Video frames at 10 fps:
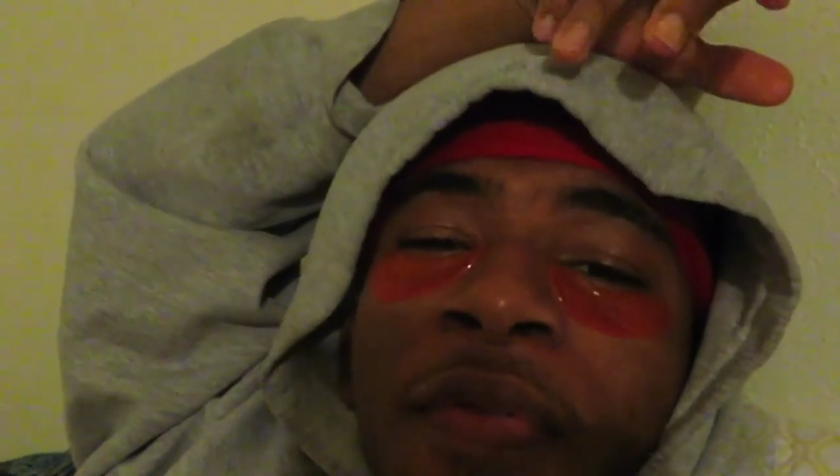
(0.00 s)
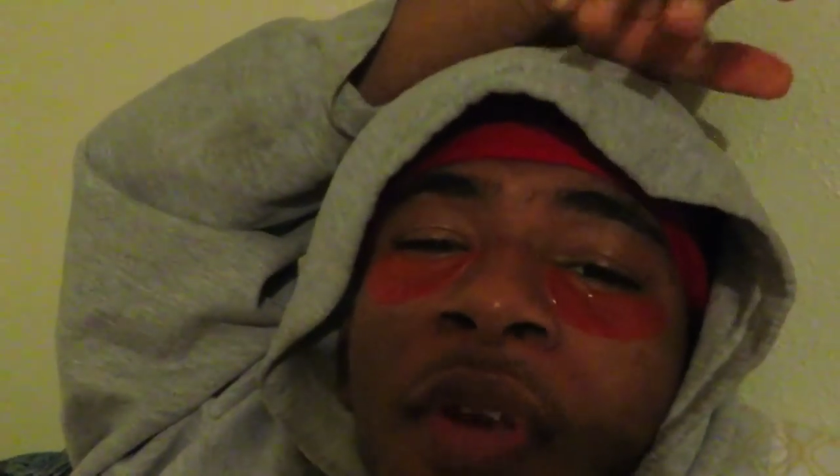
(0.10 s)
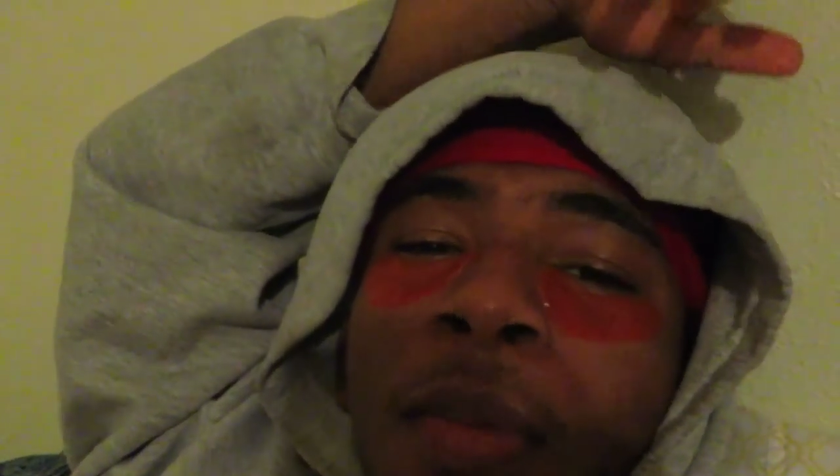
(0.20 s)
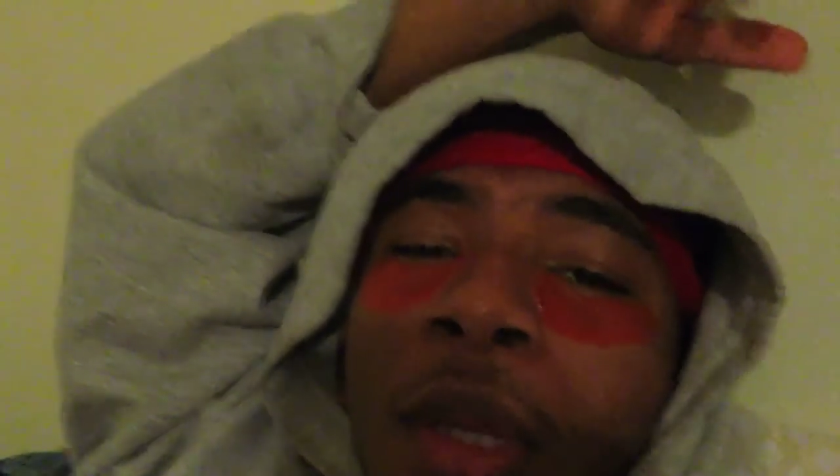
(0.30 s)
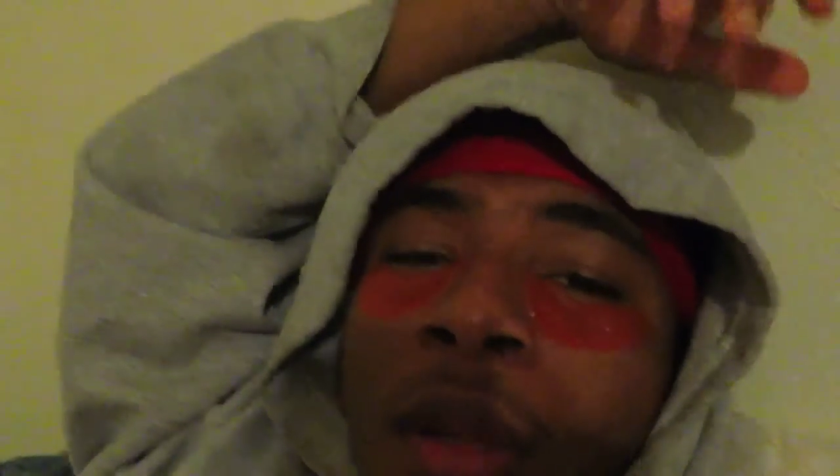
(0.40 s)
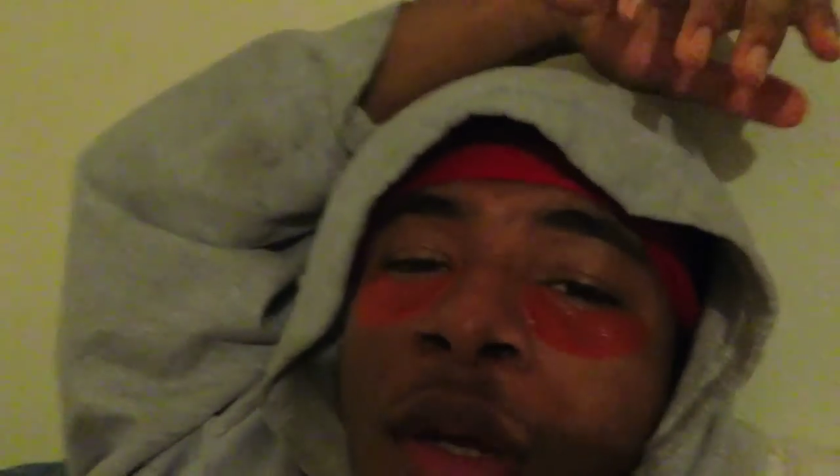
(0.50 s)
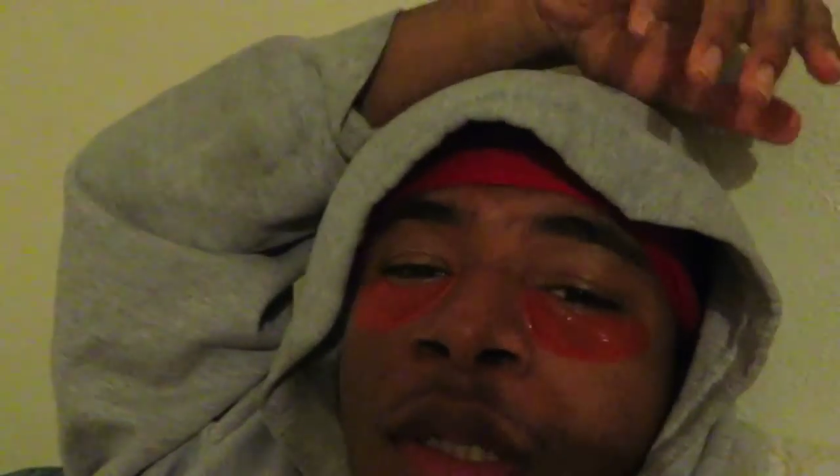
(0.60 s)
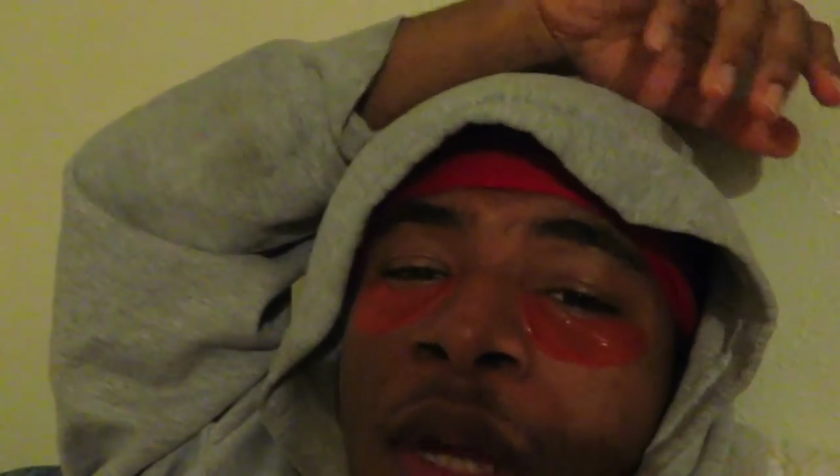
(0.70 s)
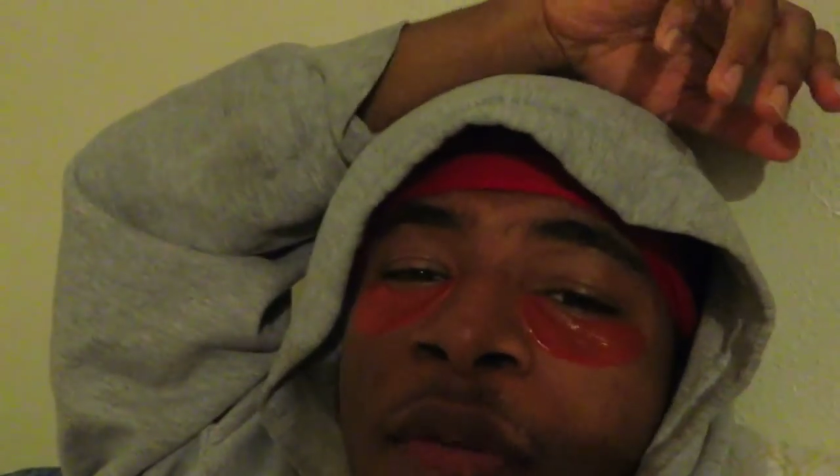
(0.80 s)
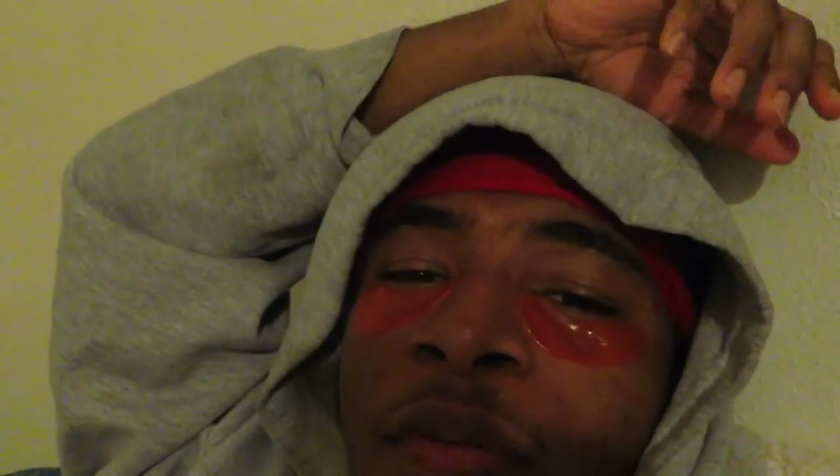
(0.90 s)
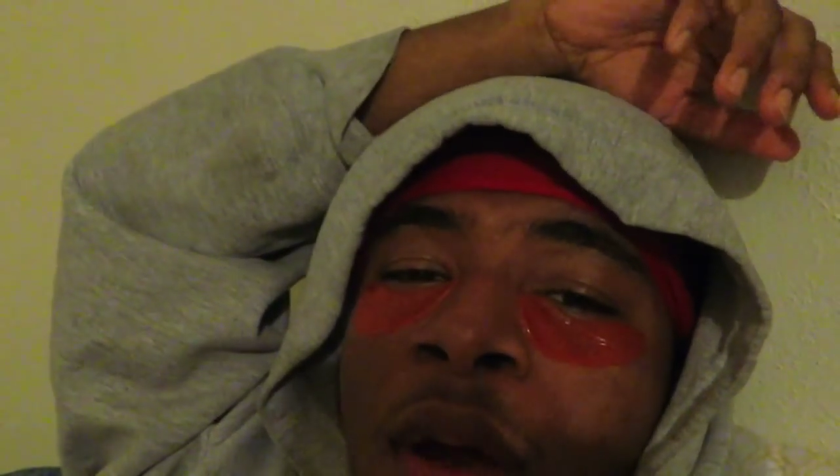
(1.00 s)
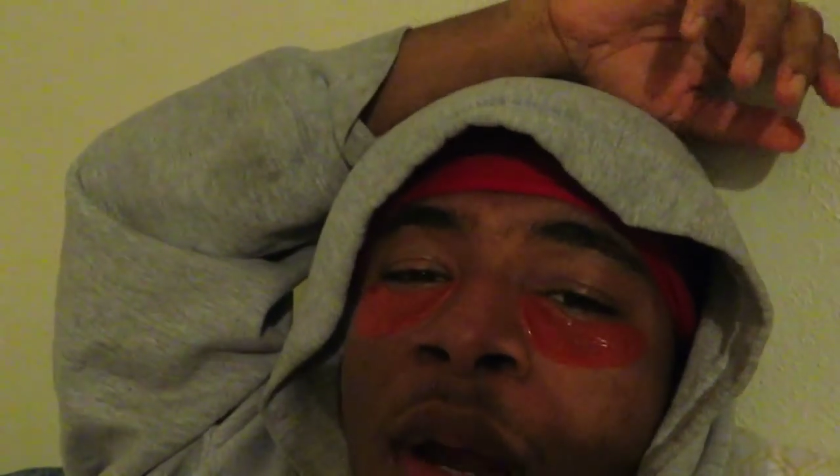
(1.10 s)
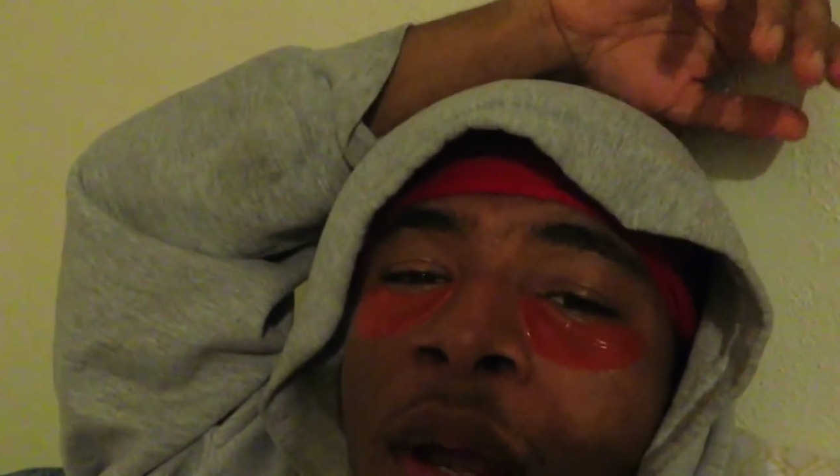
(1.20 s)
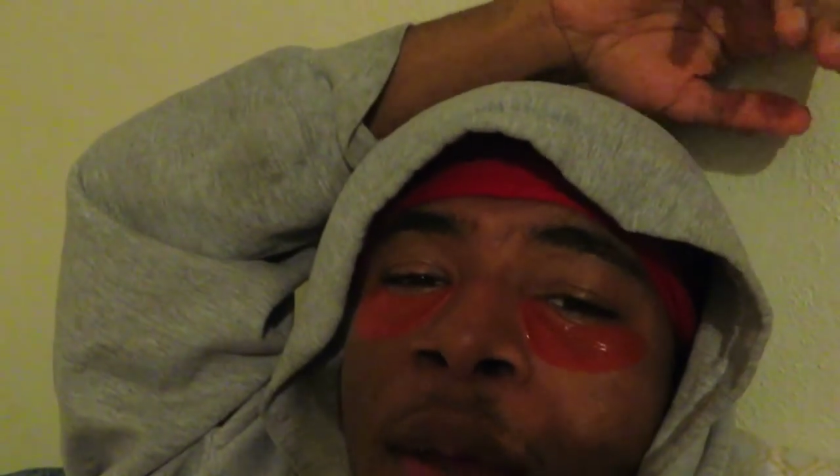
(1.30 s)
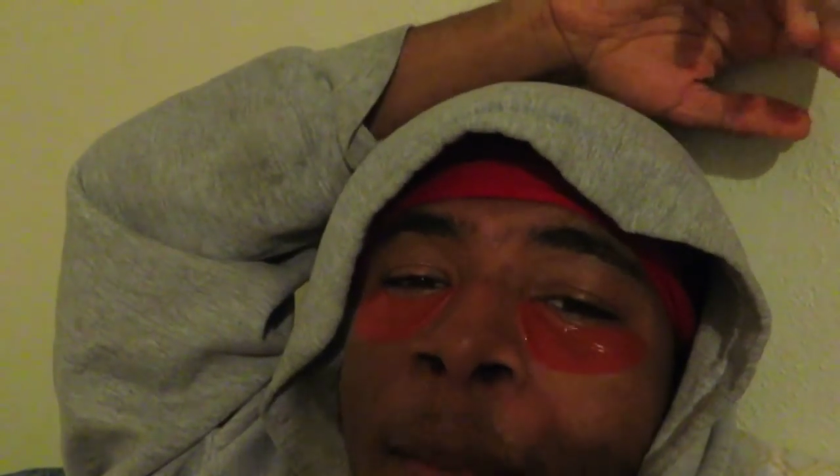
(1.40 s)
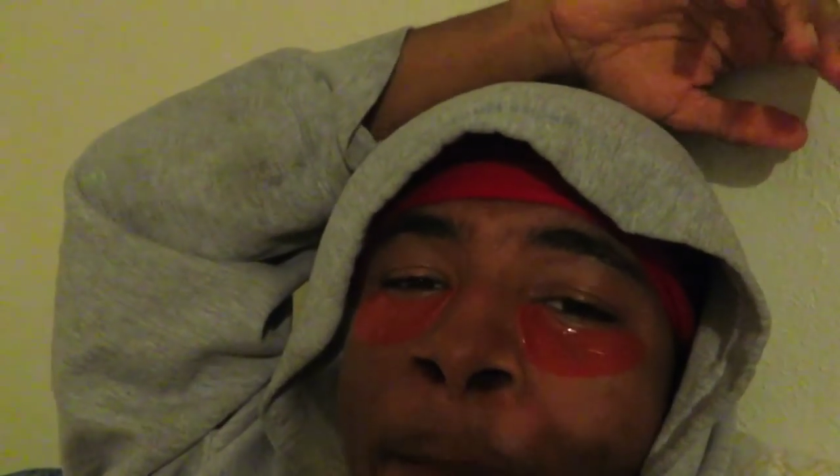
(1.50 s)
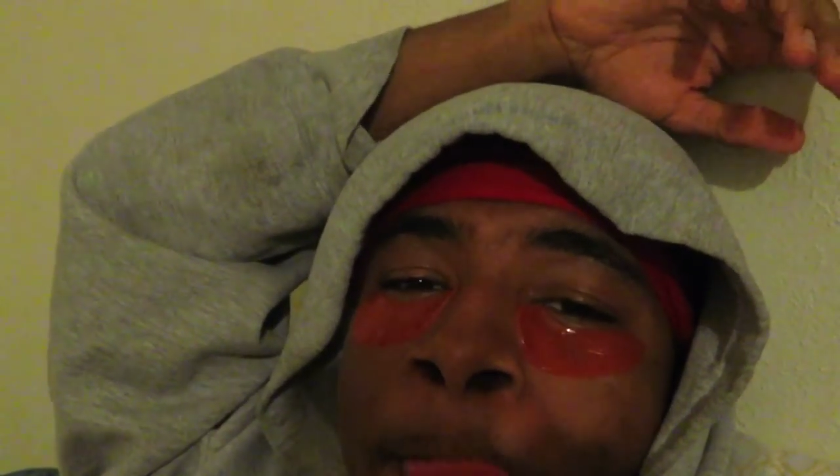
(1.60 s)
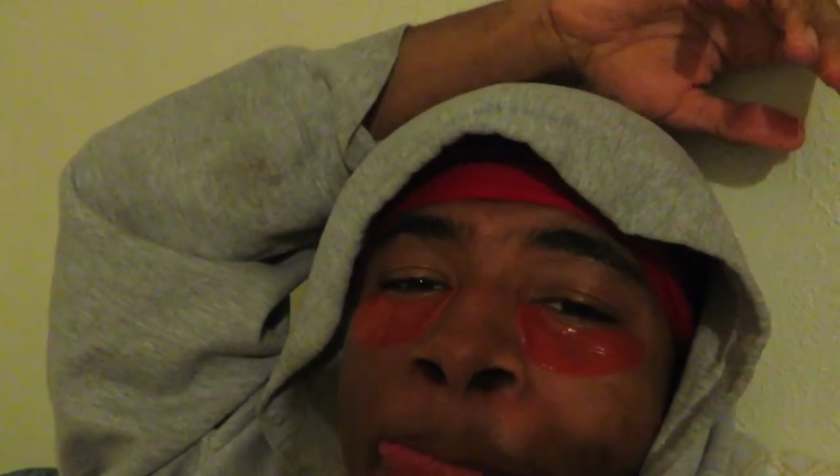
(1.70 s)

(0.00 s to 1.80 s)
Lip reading: filming Thursday and Friday,